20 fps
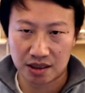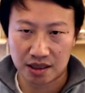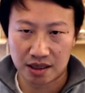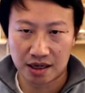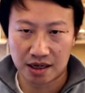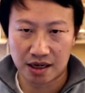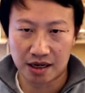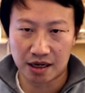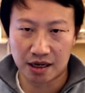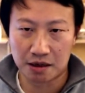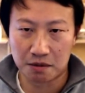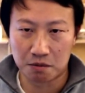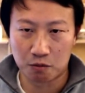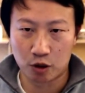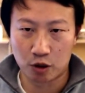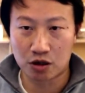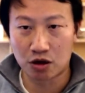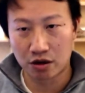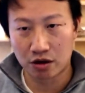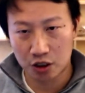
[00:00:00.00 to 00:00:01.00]

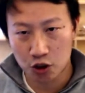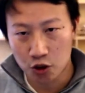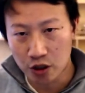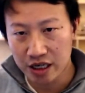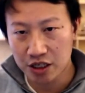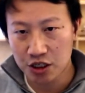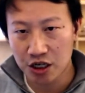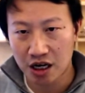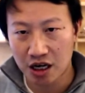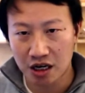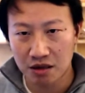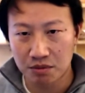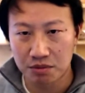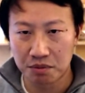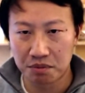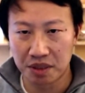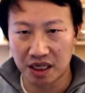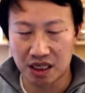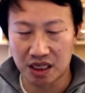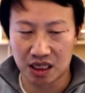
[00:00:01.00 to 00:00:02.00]
We call it a try job
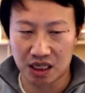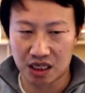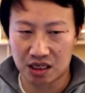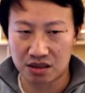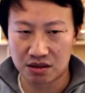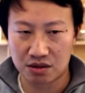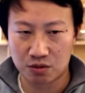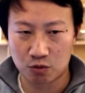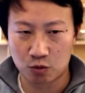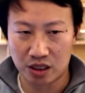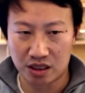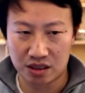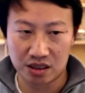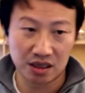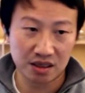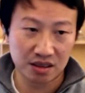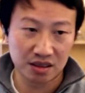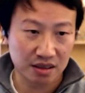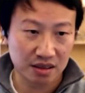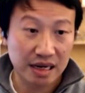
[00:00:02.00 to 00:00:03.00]
because what it
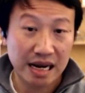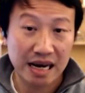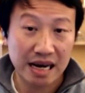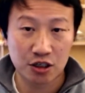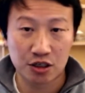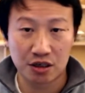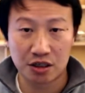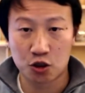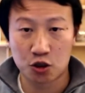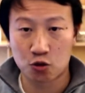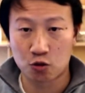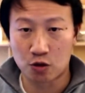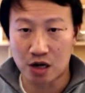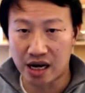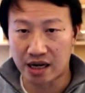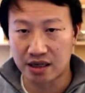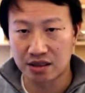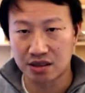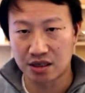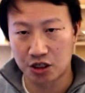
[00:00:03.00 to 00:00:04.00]
does is it actually
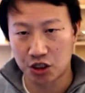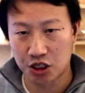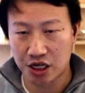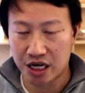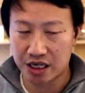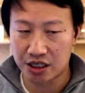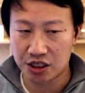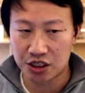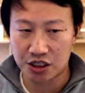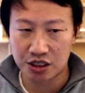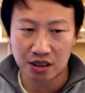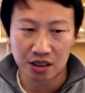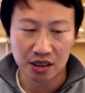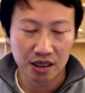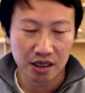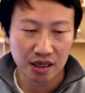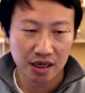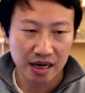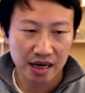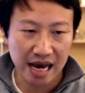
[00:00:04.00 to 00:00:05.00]
tries a change.
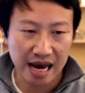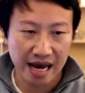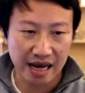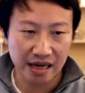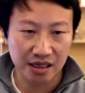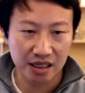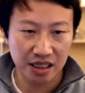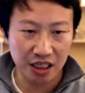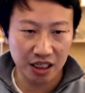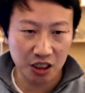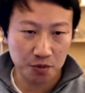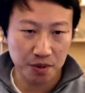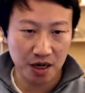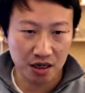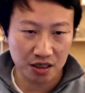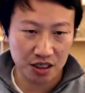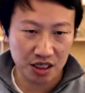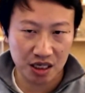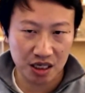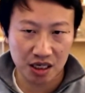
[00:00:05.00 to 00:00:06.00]
And each
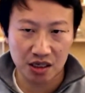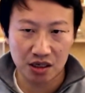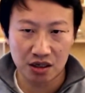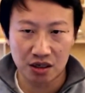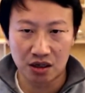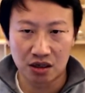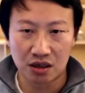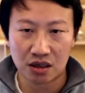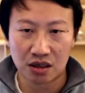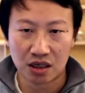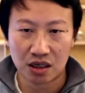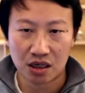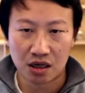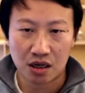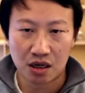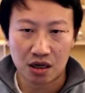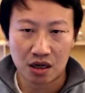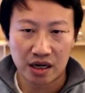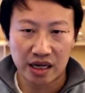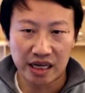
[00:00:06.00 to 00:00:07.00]
box here
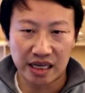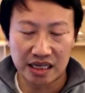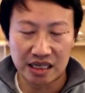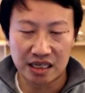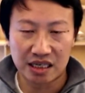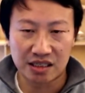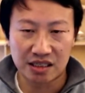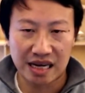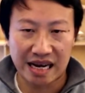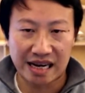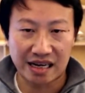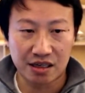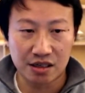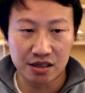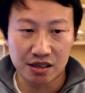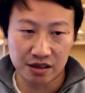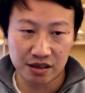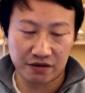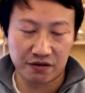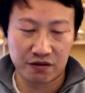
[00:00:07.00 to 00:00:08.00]
is a
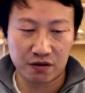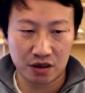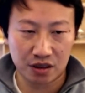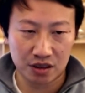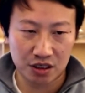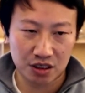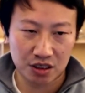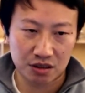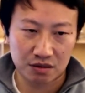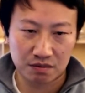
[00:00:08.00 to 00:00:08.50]
different,